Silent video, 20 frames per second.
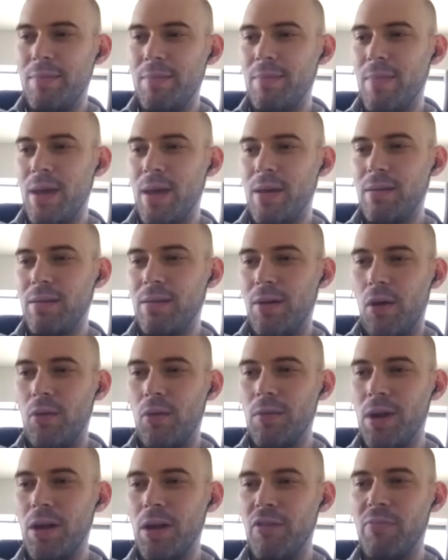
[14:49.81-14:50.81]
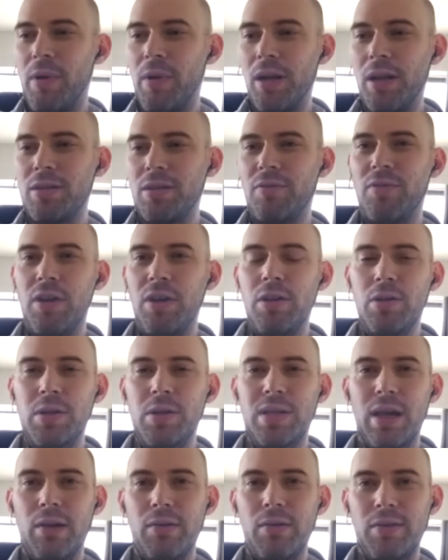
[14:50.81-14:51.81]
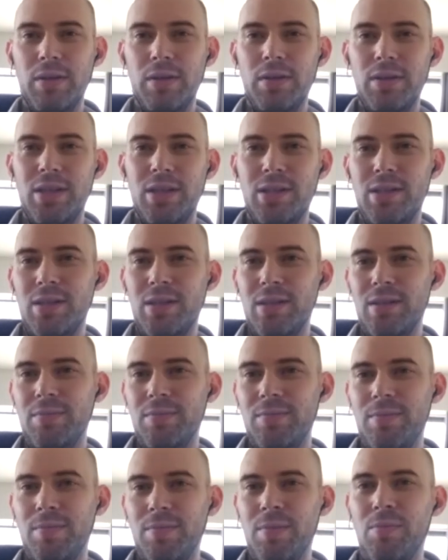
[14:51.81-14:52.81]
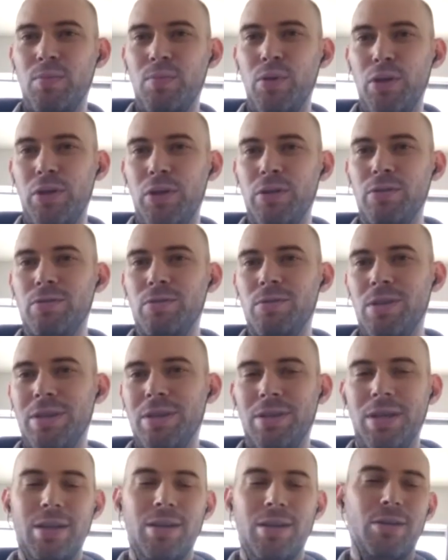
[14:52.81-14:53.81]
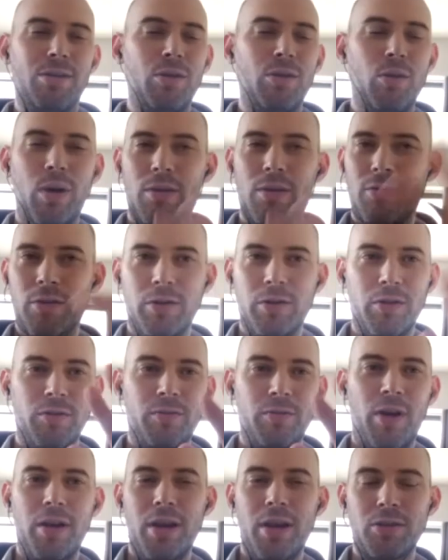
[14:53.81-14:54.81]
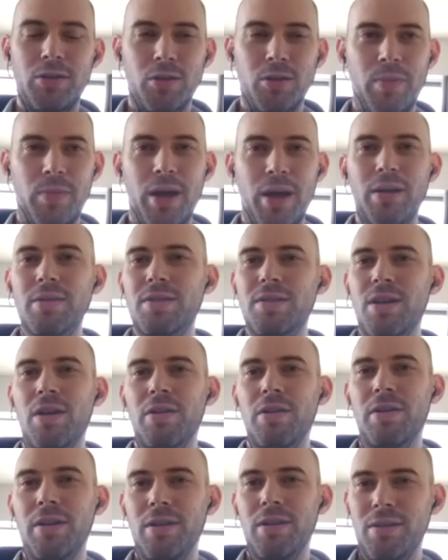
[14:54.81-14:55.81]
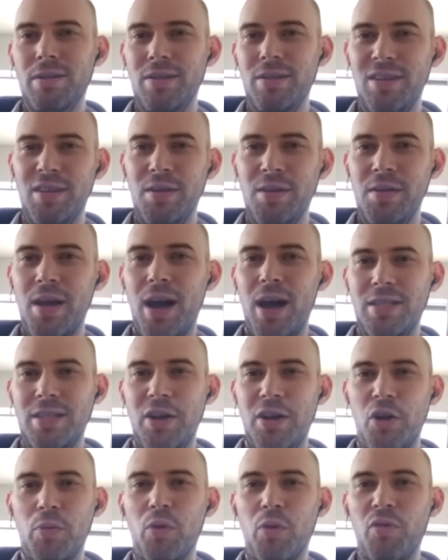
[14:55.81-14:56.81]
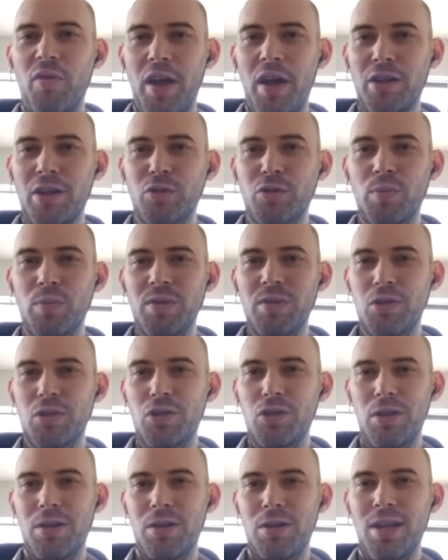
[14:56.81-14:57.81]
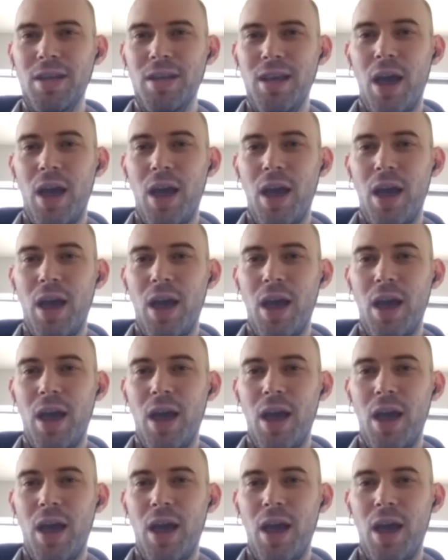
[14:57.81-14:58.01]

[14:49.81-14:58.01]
make enough money to feed yourself and to put your kid or whoever your financial dependents are in a not terrible financial position.